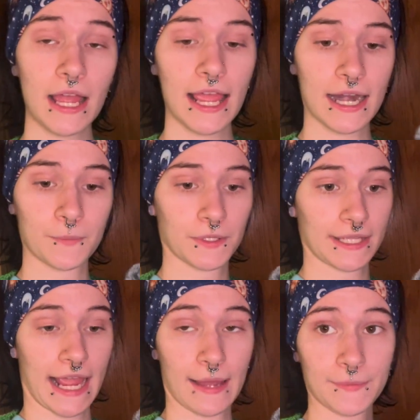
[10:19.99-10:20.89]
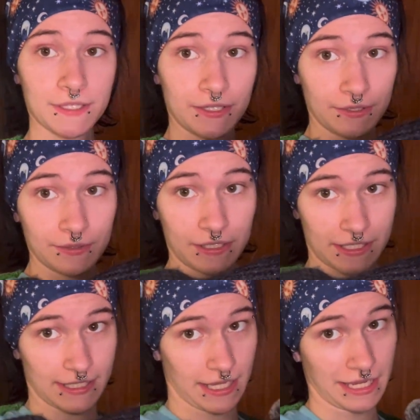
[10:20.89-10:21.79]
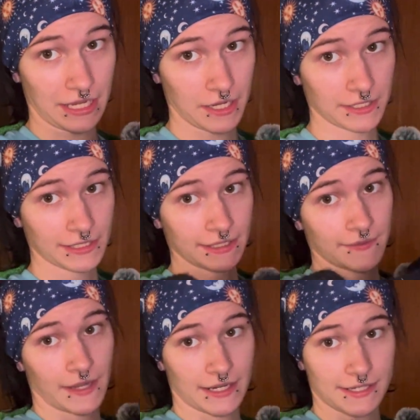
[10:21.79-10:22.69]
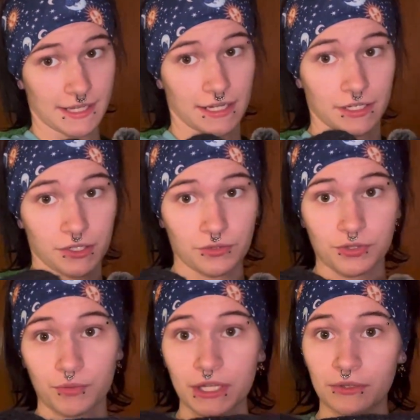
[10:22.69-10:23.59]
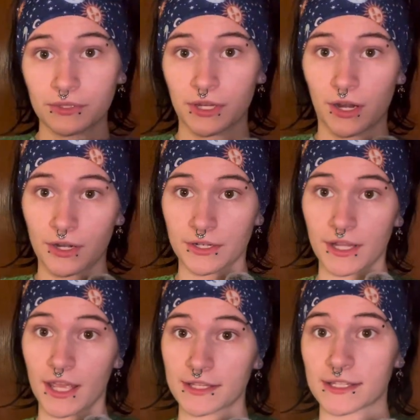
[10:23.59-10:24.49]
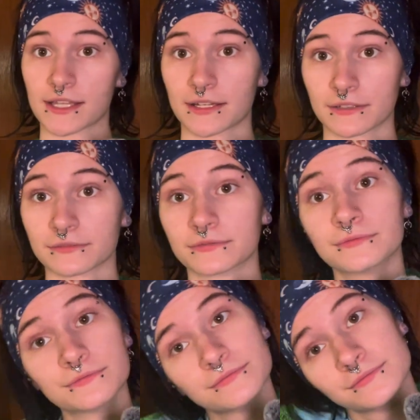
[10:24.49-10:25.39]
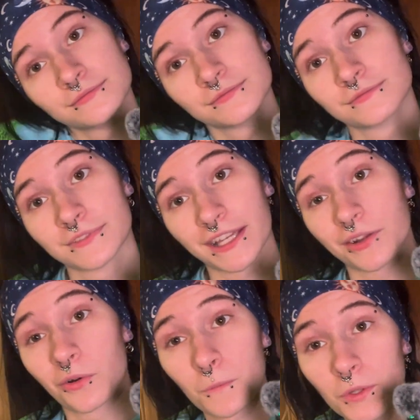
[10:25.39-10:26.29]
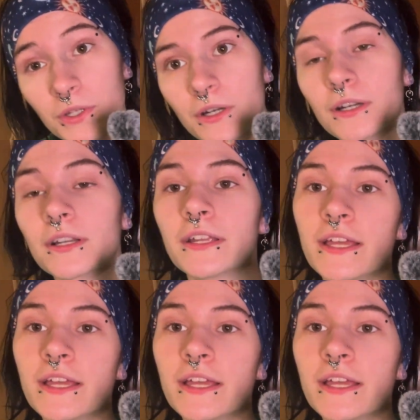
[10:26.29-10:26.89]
And I'm really happy too, because like I decided to use twinkle yarn instead of like normal yarn.